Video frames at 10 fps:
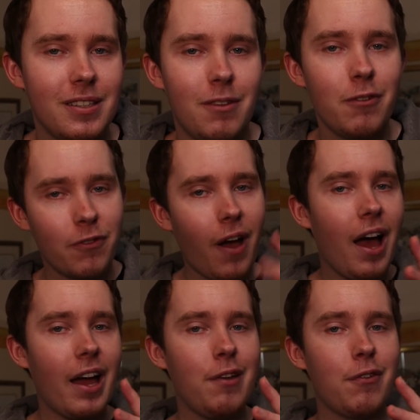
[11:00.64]

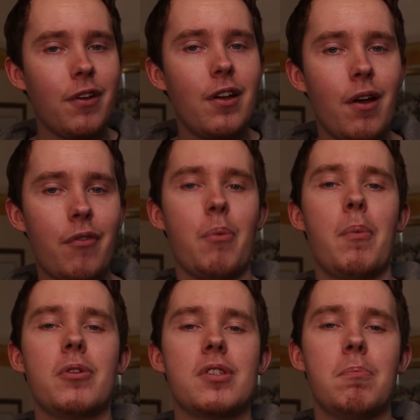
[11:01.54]
5 of the
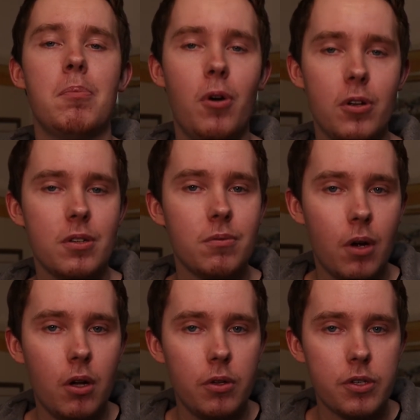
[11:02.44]
most important
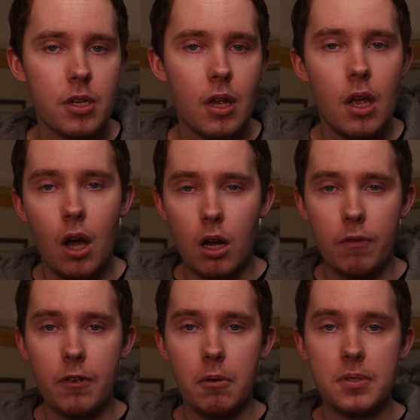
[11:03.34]
roles on a
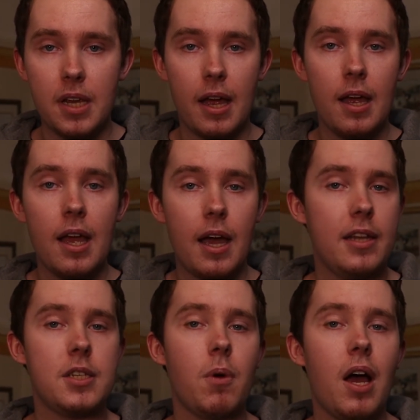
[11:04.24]
film set. And this
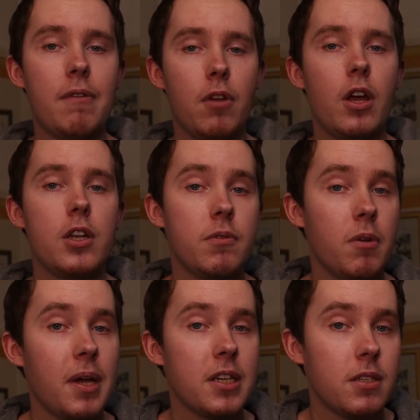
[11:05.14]
is what I've learned over the
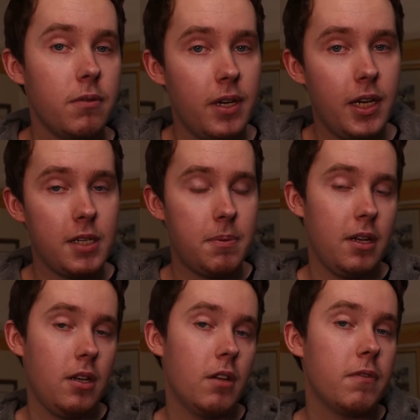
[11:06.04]
past 3 years being
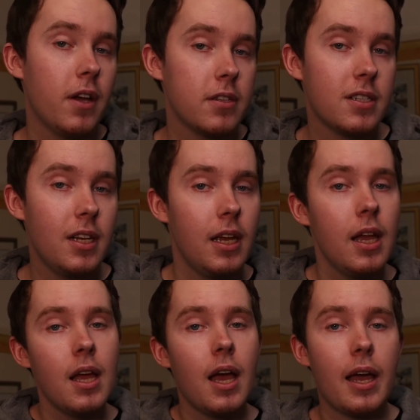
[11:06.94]
at university
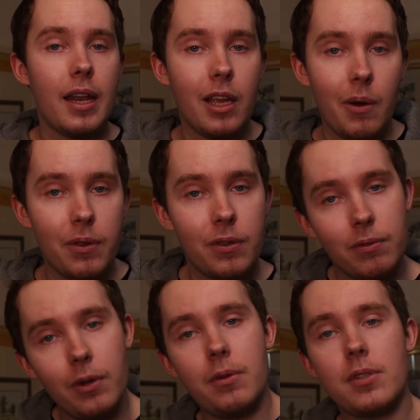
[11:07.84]
and then going
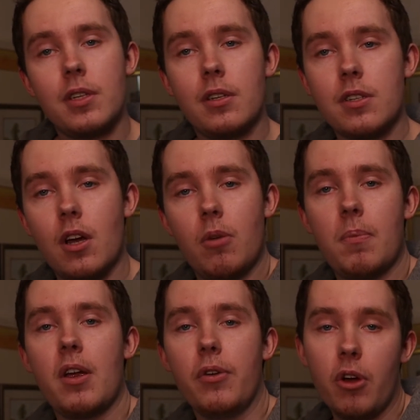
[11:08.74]
through to starting up
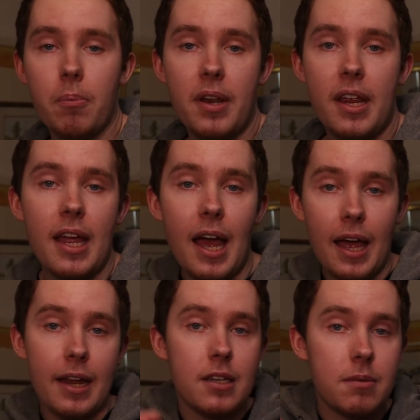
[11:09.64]
my own company
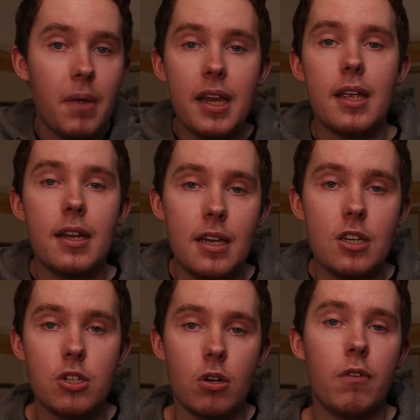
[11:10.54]
and making these
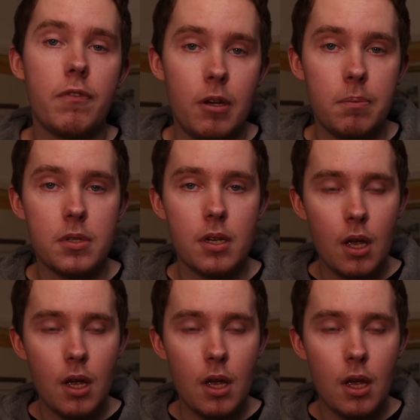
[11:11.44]
short films